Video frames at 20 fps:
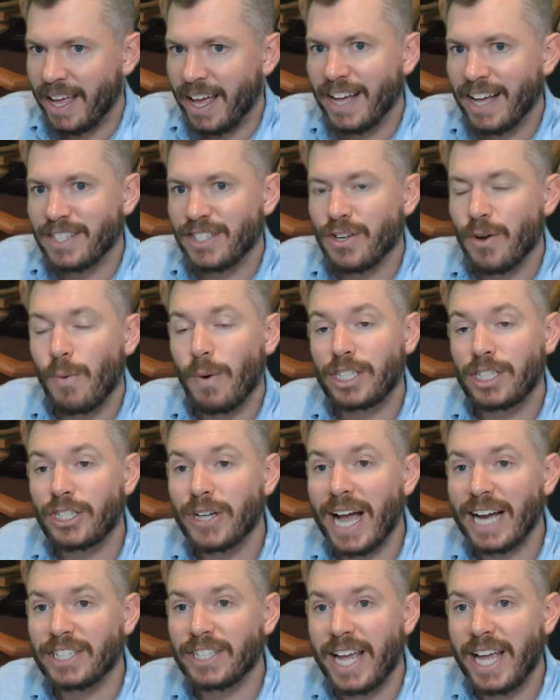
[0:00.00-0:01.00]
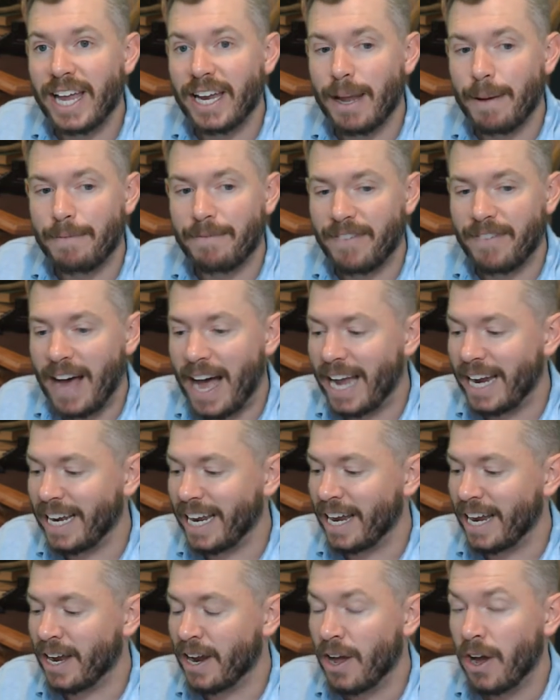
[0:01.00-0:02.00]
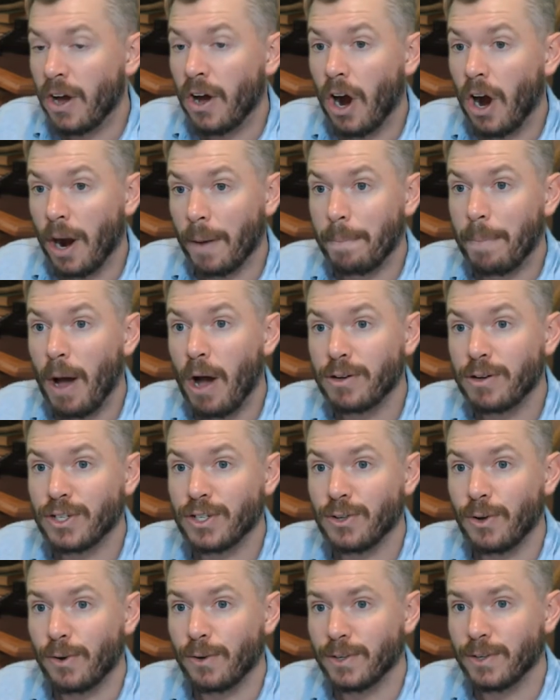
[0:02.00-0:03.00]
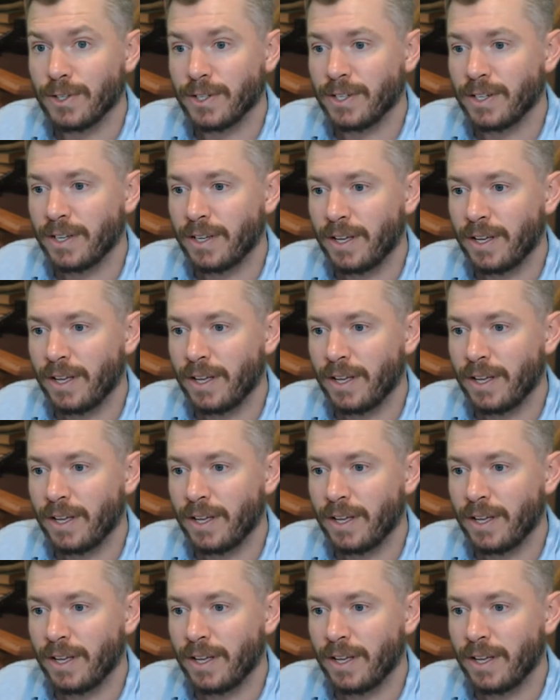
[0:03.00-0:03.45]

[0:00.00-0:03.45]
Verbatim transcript: And so what you actually end up finding are post holes